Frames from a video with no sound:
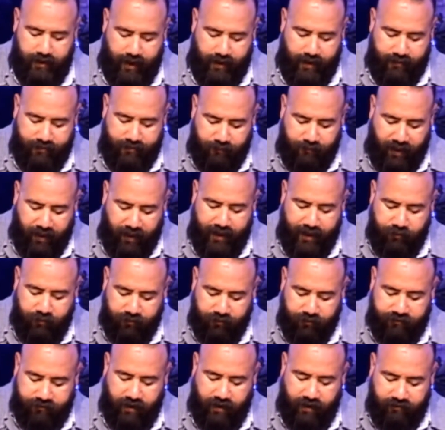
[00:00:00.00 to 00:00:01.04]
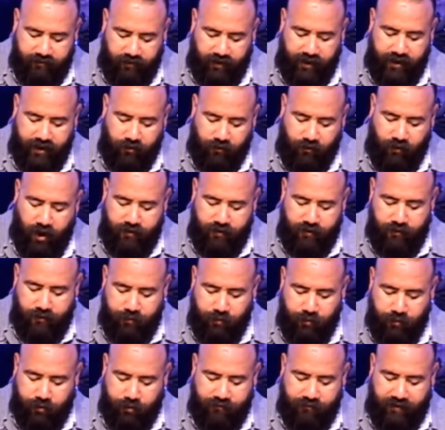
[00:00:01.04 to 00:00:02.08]
And the Bible says later on in the
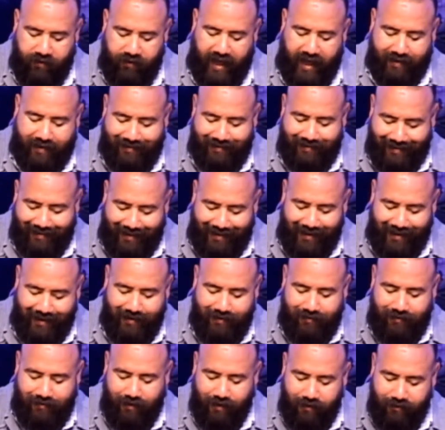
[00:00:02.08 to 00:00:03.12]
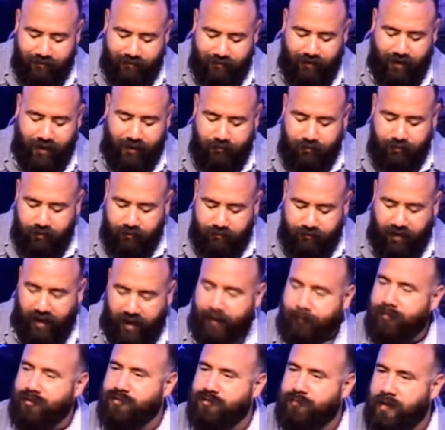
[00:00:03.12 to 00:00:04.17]
book of Acts that these same
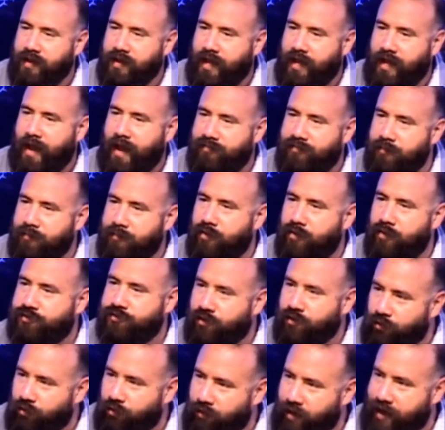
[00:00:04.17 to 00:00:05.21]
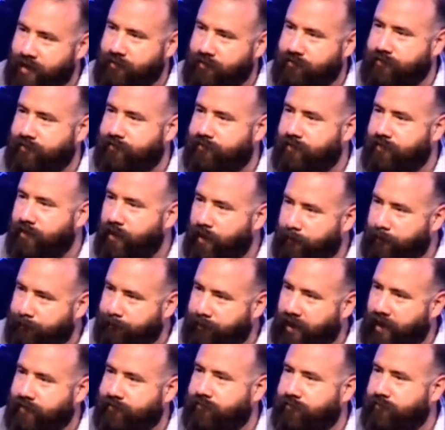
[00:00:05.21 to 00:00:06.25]
disciples became the most courageous
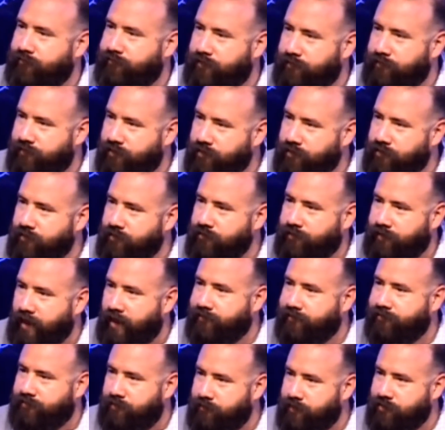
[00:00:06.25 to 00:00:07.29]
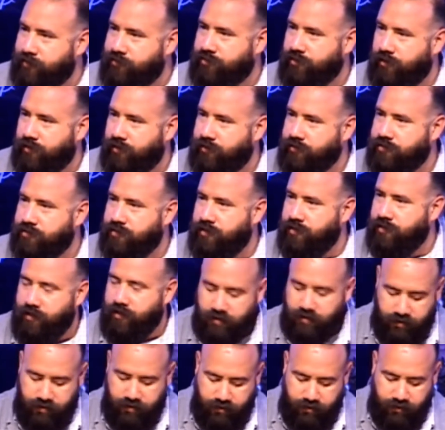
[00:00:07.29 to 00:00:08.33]
apostles of the New Testament church.
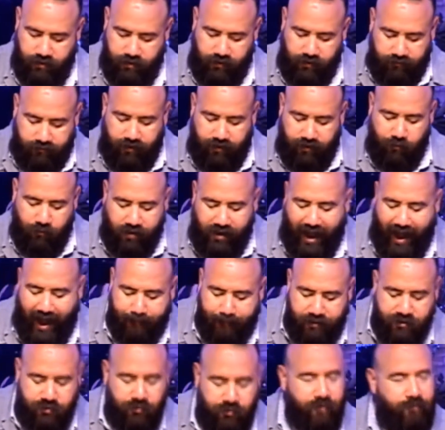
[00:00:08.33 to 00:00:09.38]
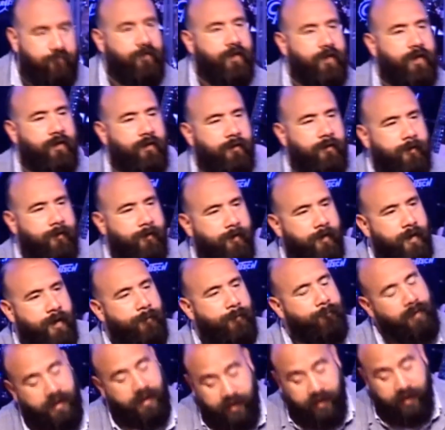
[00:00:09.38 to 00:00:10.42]
You see what happens with fear?
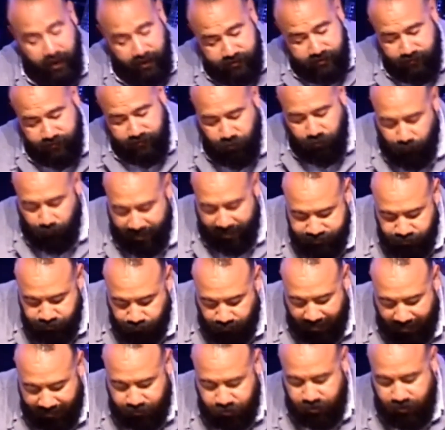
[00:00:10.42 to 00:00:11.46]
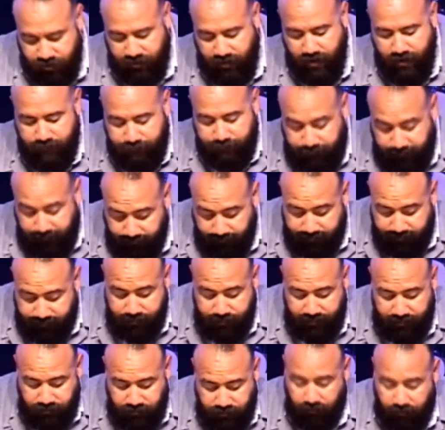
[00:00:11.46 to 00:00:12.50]
Because of the resurrection, fear can
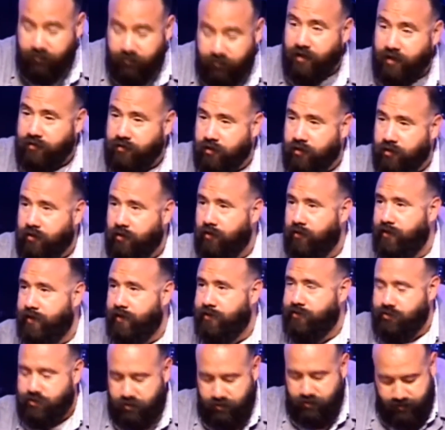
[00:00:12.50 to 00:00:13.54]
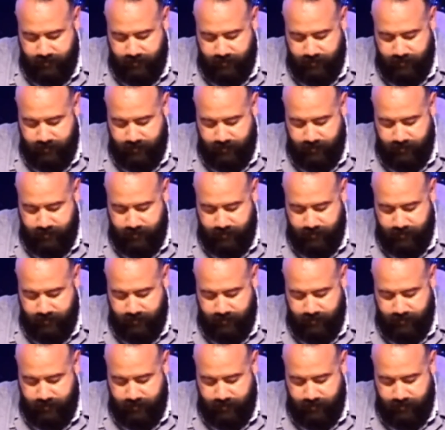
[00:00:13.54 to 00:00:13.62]
be turned into courage.